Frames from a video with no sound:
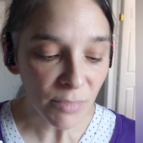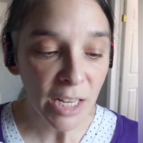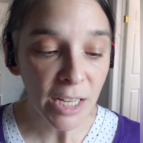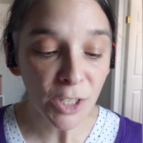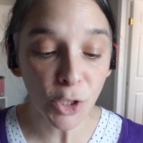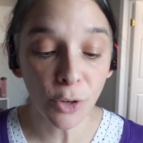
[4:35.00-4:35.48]

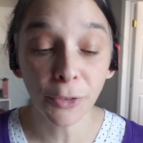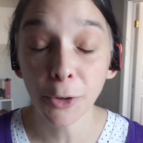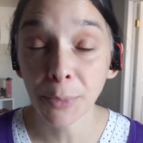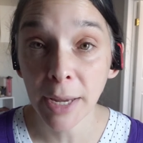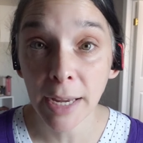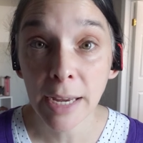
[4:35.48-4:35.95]
And so for
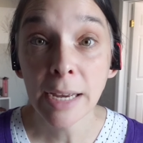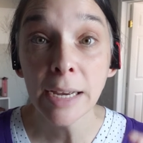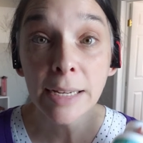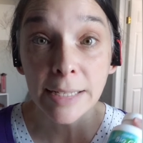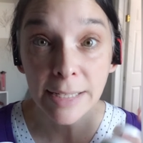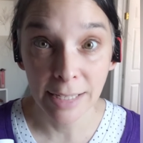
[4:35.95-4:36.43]
me,
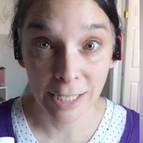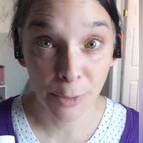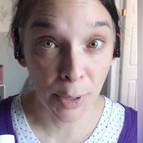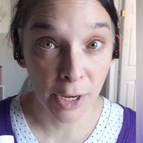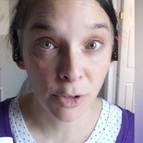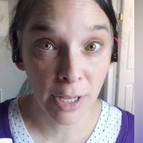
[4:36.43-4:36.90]
6
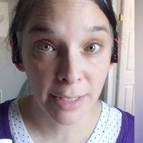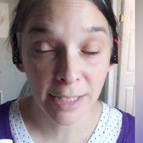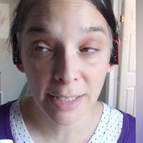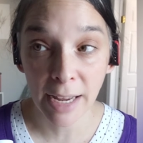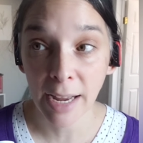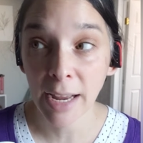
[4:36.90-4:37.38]
BioCleanse
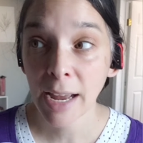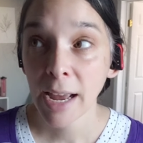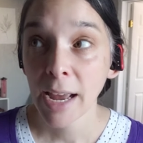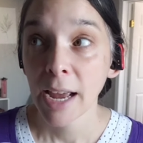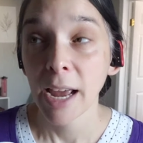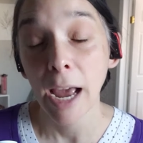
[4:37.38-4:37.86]
a day
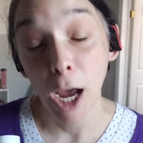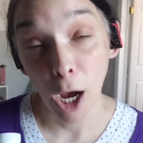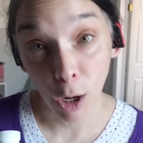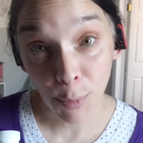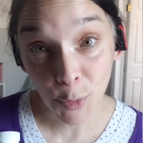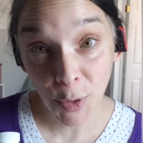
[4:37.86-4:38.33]

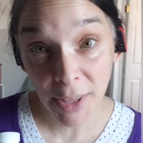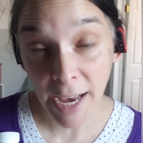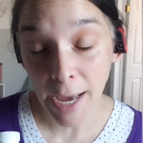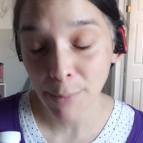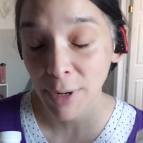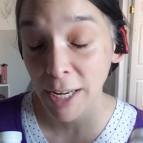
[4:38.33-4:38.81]
helps with
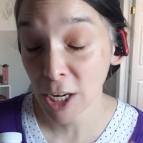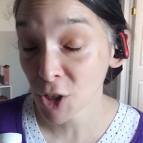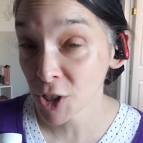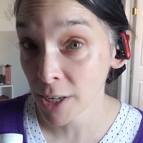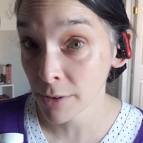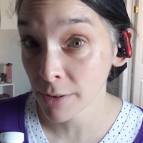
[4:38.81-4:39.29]
that. But
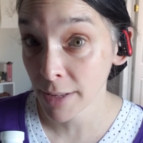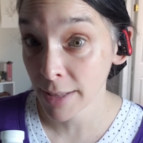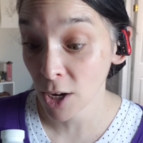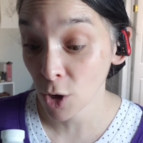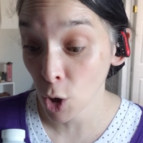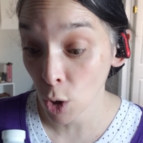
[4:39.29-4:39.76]
here's the other thing
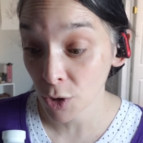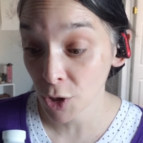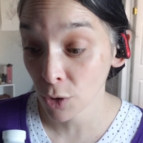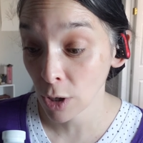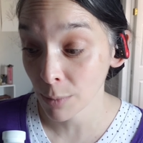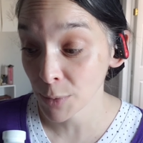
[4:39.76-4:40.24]
that it
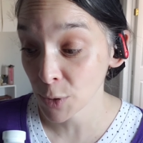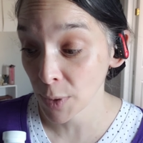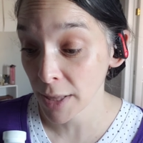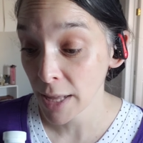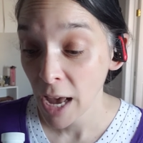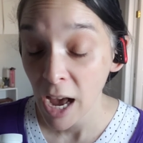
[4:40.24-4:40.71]
also helps
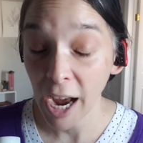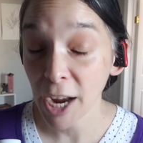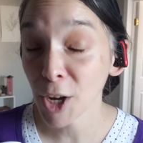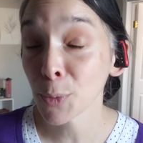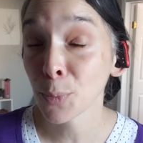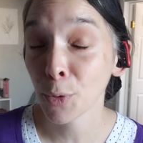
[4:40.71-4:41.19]
with. I
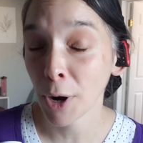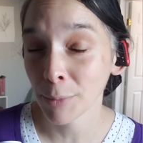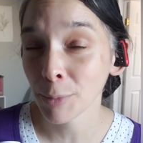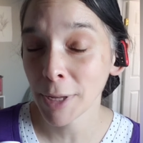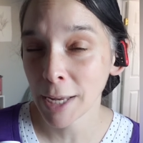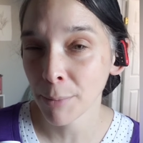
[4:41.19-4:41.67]
could
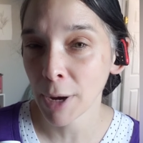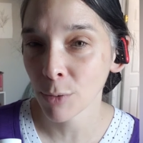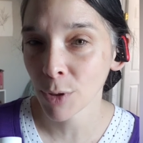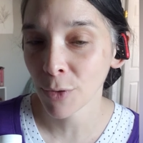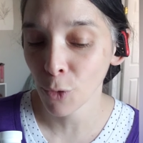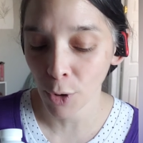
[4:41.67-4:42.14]
probably get by
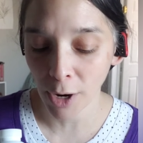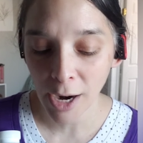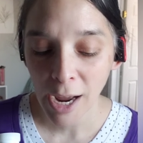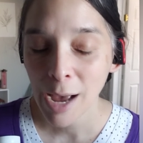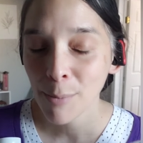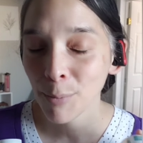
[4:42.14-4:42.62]
with 4,
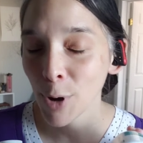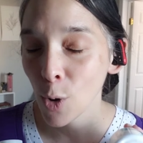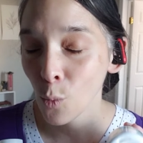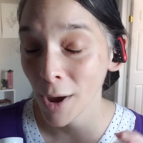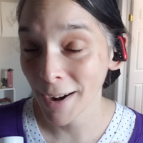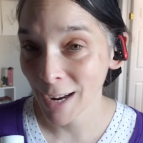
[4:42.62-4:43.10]

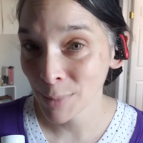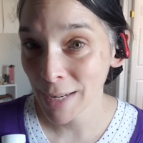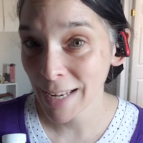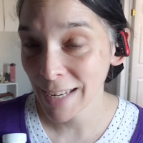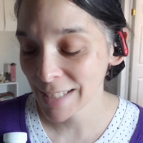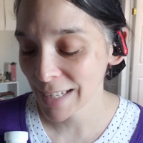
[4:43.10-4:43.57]
but when I'm
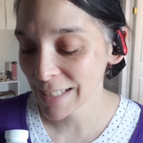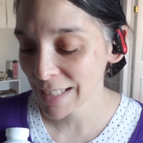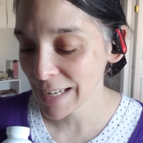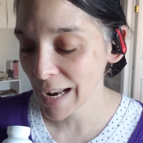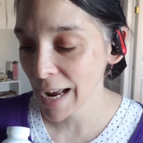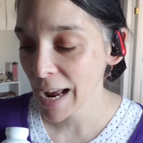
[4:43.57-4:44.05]
taking 6 a
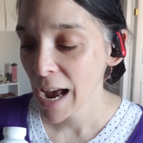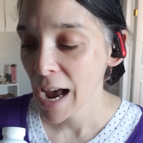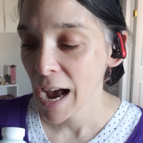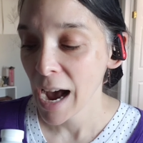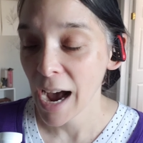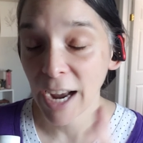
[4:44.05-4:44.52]
day,
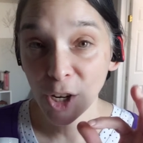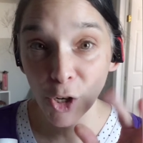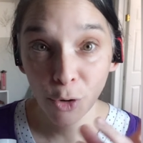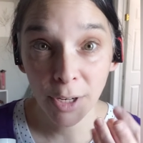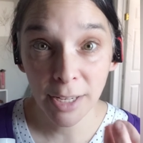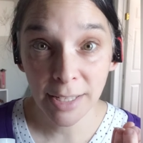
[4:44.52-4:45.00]
I
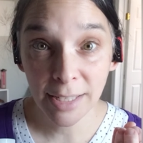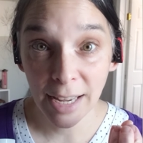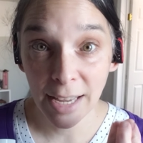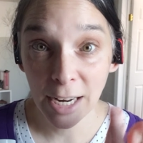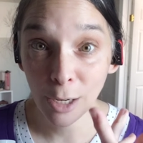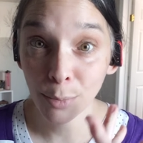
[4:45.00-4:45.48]
notice
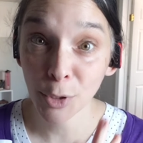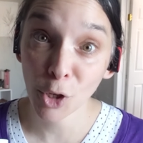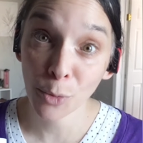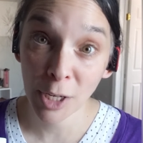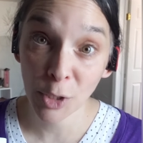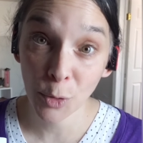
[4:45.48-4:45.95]
it helps
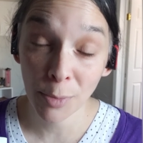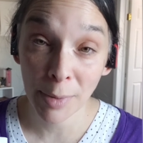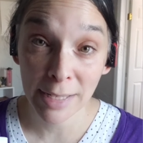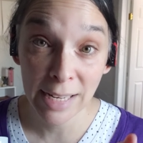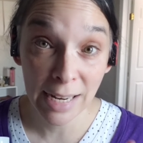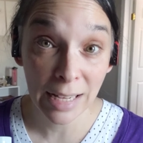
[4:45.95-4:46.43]
so much with
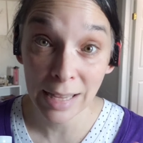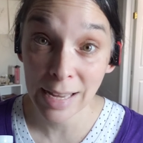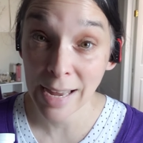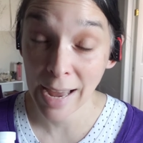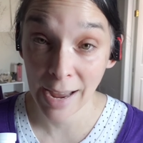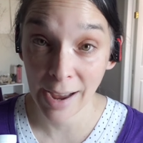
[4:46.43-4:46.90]
my
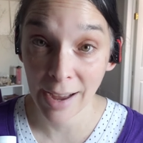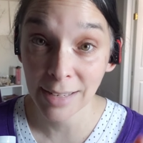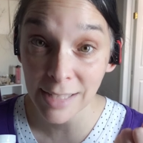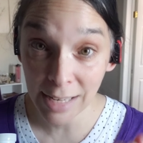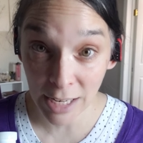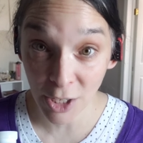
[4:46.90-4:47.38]
tingling
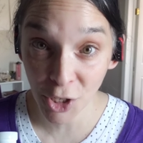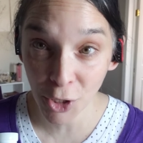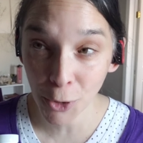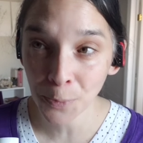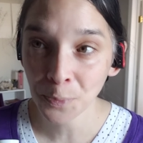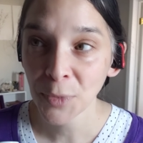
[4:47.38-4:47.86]
hand
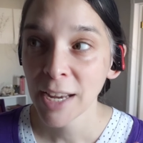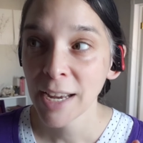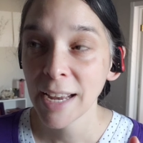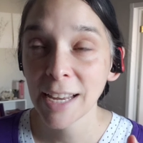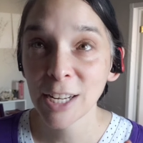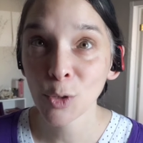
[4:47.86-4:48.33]
issue.
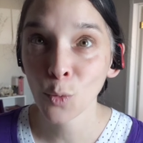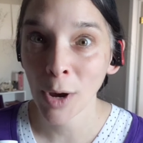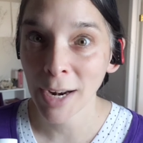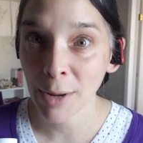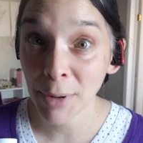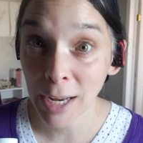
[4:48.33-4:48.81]
It is
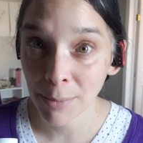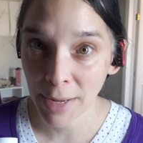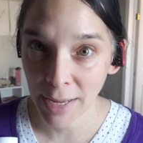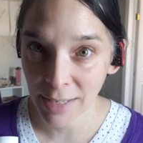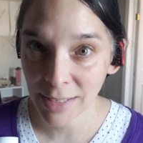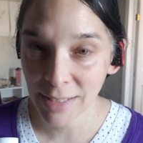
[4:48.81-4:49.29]
when I become
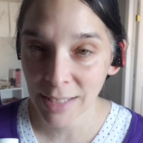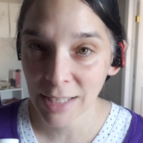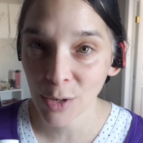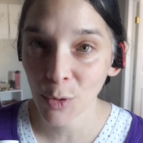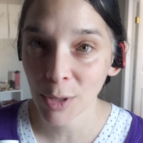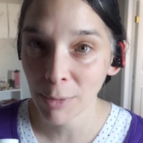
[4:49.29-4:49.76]

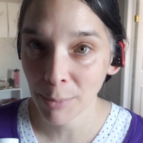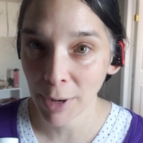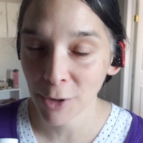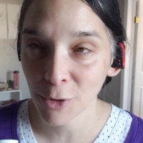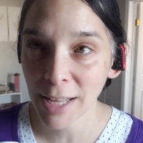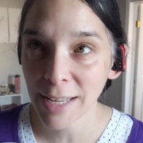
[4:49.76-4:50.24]
inconsistent with my
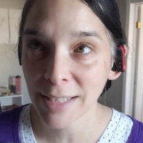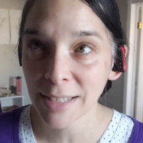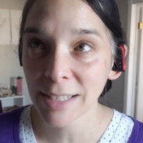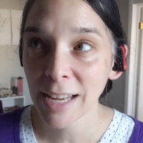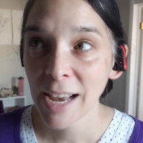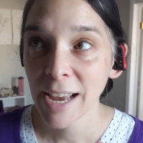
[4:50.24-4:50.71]

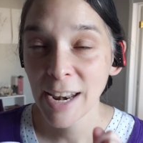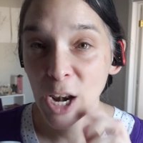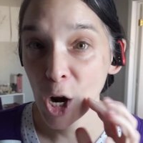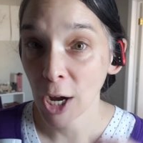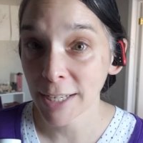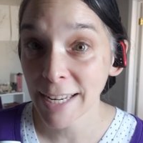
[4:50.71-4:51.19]
BioCleanse,
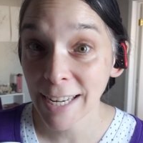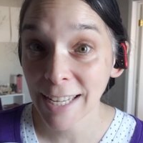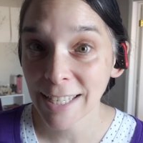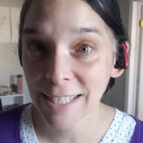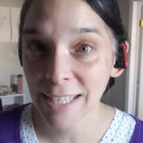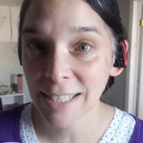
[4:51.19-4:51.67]
not taking
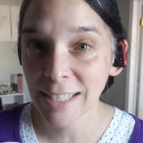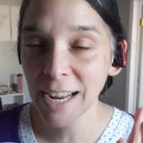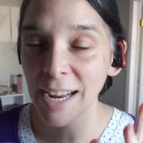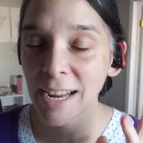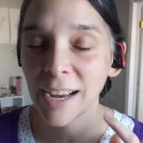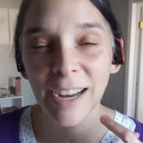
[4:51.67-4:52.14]
the 6 a
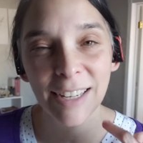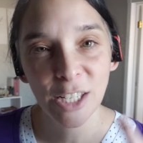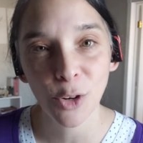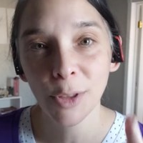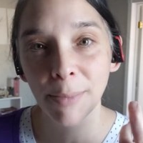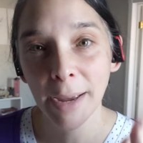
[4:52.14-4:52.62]
day, I
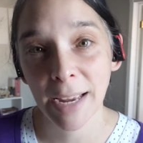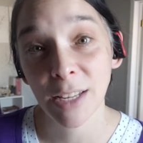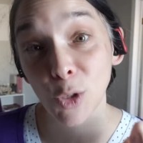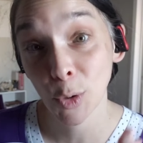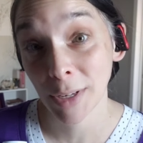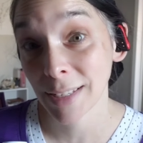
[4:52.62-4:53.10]
deal with my
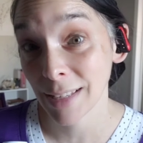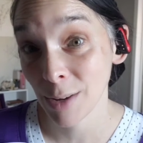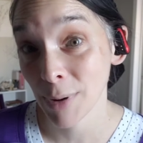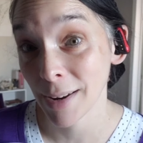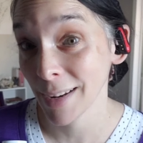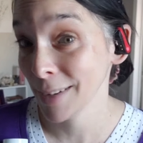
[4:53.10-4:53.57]
hands going to
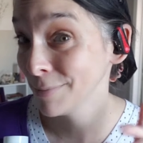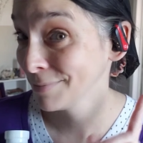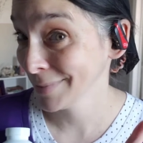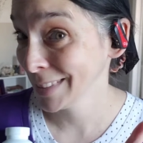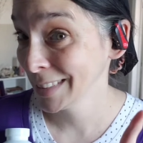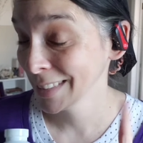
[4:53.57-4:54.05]
sleep at night.
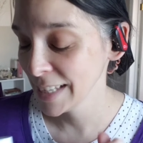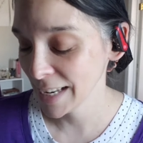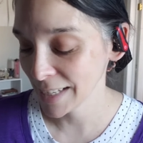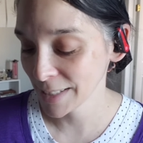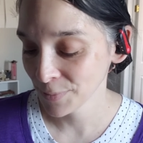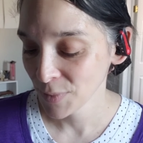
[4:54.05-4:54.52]

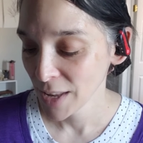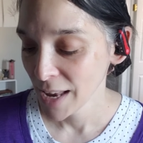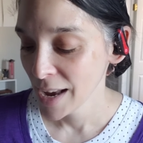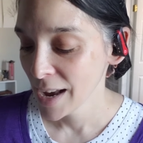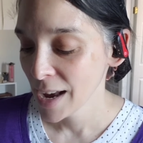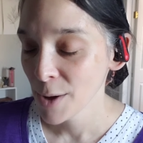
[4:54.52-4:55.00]
Yes,
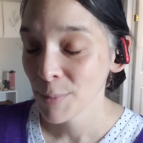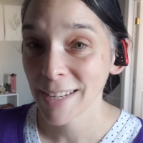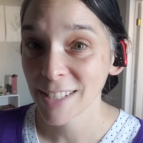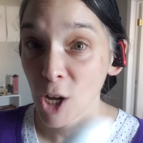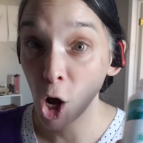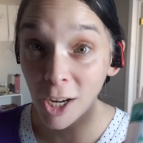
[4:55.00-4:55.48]

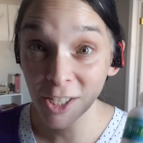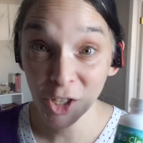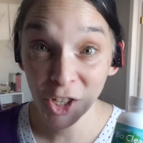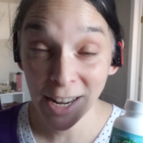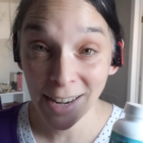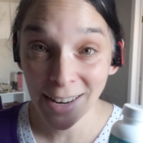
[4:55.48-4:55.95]
because
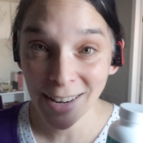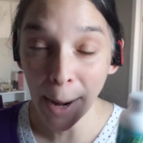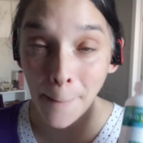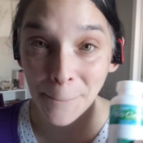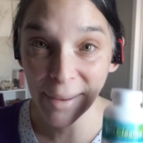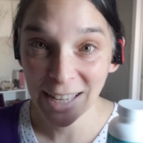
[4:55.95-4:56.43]
oxygenated
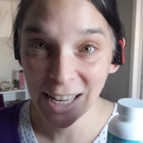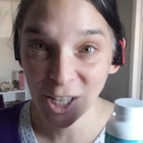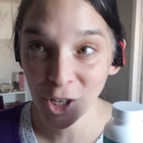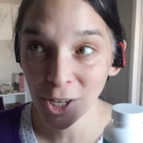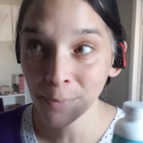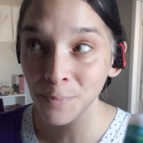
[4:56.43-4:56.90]

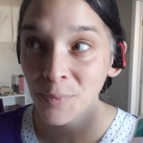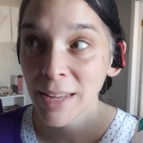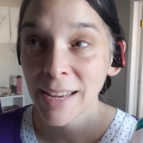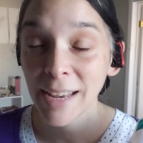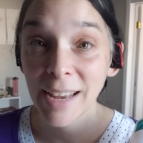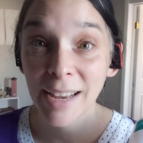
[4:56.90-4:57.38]
magnesium
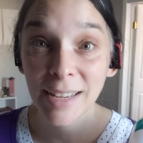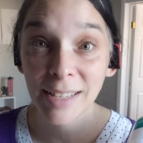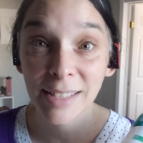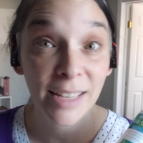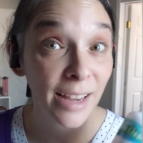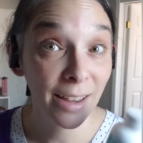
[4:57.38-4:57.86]

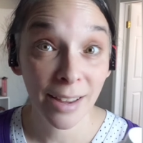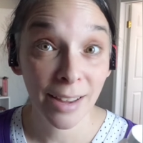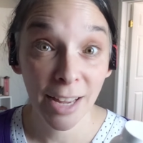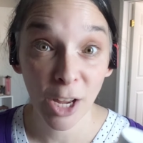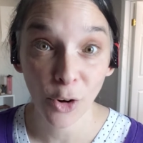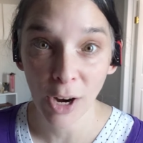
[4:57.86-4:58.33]
is
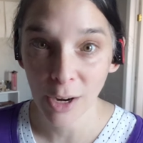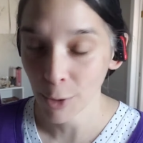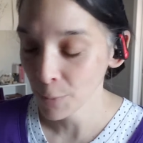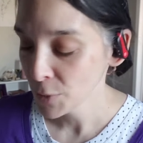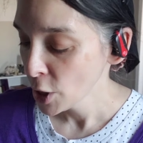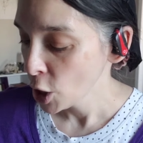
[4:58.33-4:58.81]

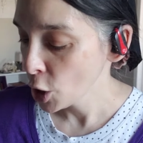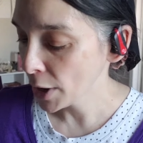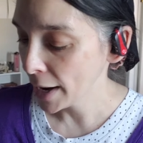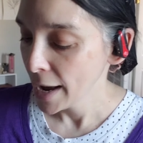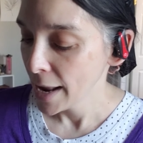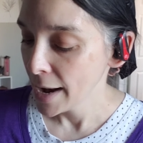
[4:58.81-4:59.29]
incredible.
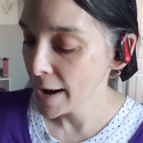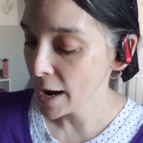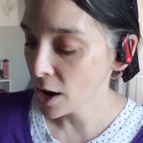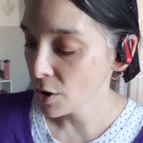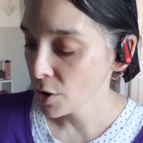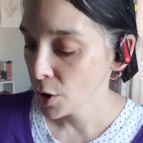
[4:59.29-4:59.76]
Okay,
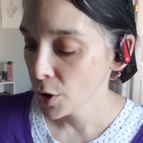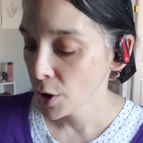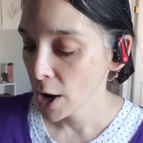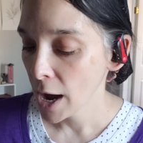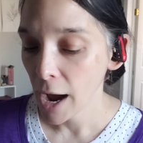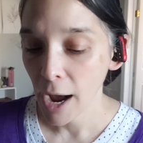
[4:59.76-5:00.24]
now
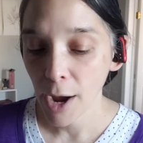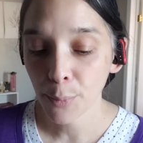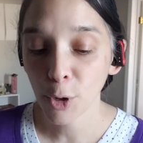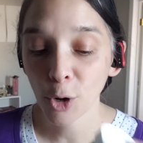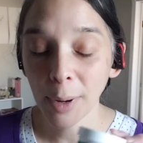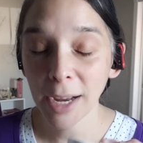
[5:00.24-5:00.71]

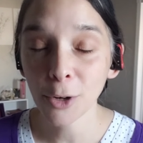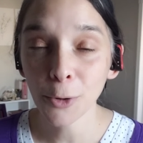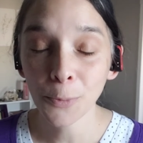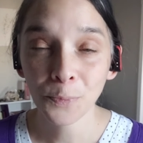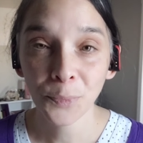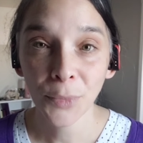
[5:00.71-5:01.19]

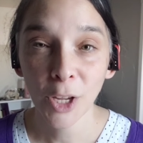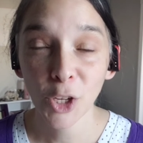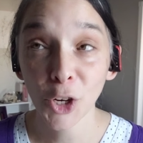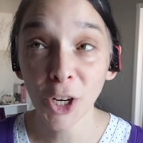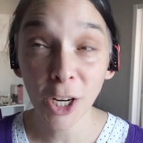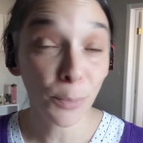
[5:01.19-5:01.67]
ProBio,
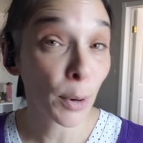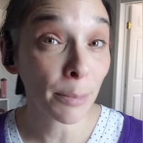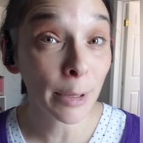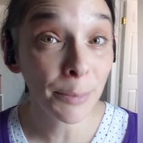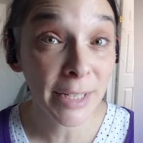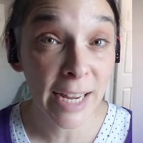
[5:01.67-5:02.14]
you're going to
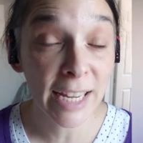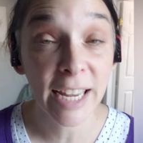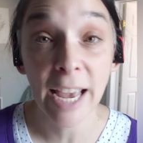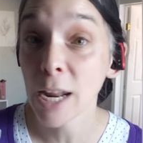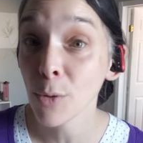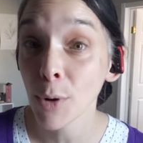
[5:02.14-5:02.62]
probably be
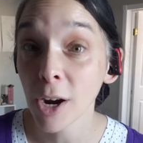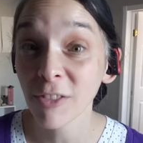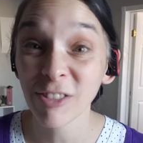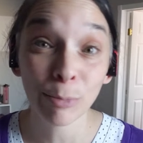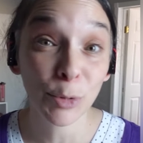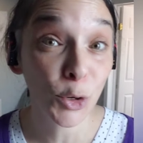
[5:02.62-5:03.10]
taking anywhere
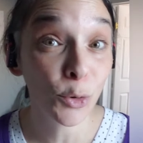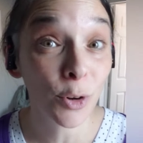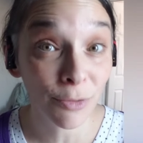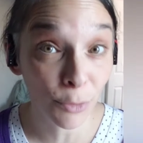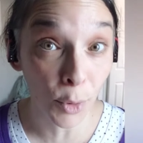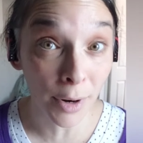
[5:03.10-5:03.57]
from 2 to
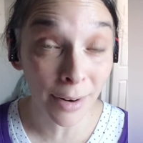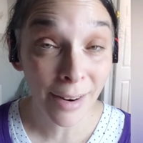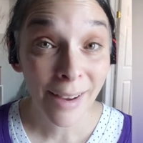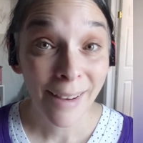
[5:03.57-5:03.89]
4